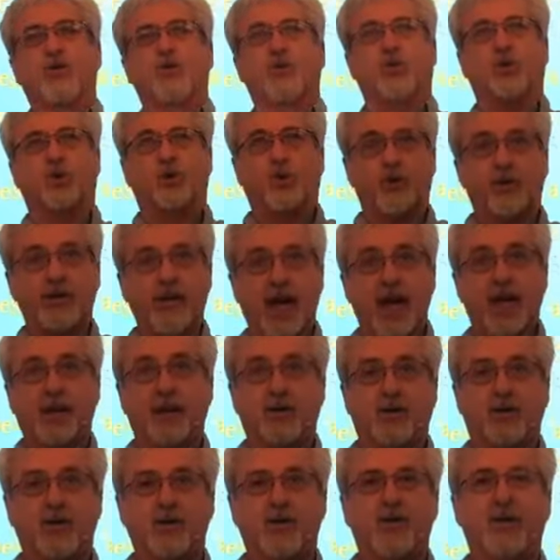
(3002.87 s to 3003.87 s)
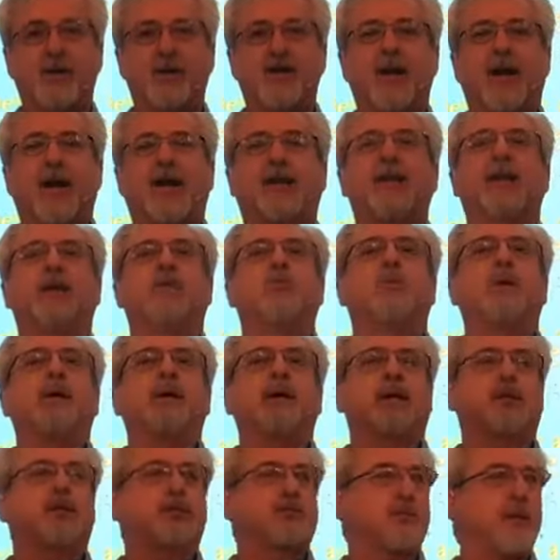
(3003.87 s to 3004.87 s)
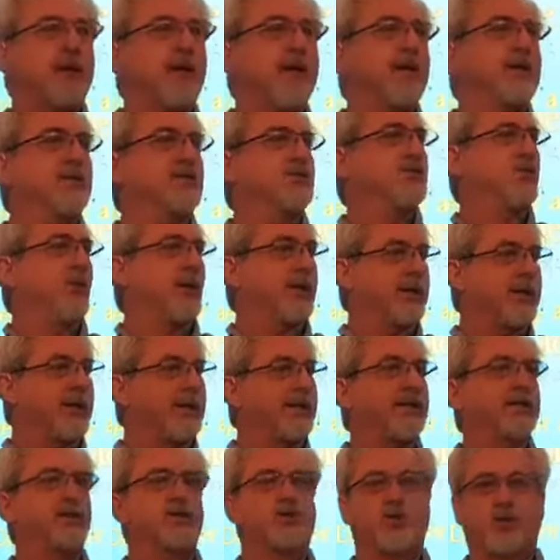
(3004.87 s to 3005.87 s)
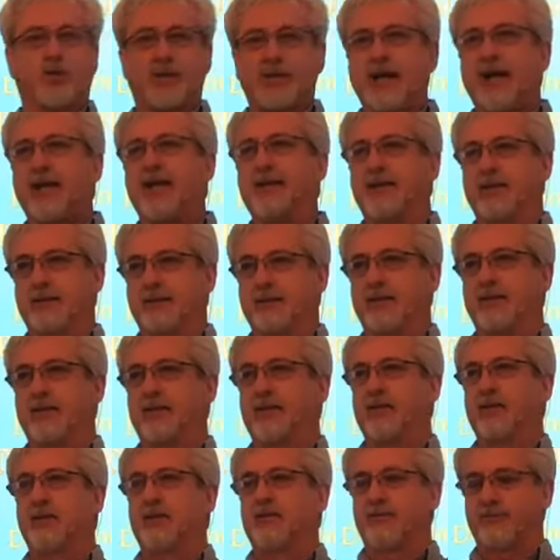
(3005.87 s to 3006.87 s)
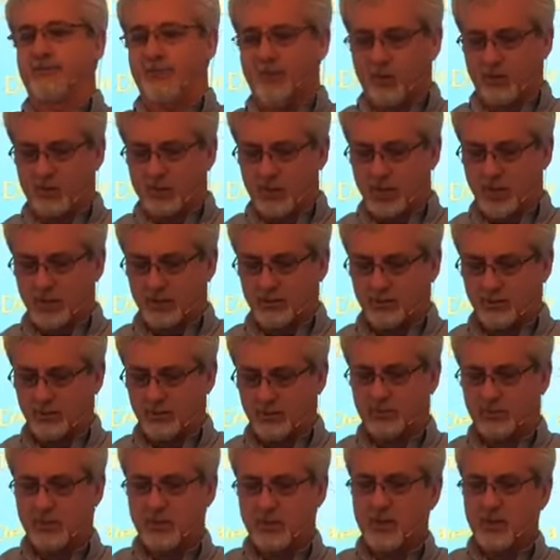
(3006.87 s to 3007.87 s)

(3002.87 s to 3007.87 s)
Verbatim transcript: the Creator, and then we experience what He has created for us.